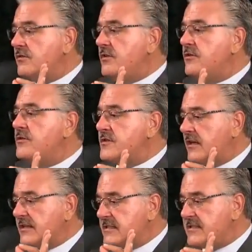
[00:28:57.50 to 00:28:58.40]
you lose
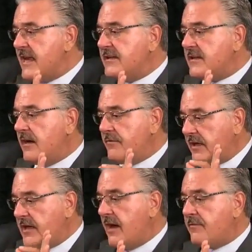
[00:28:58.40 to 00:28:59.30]
the consent of
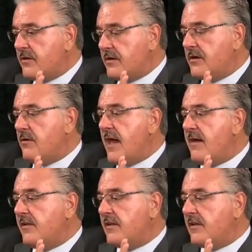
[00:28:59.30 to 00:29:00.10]
the governed, you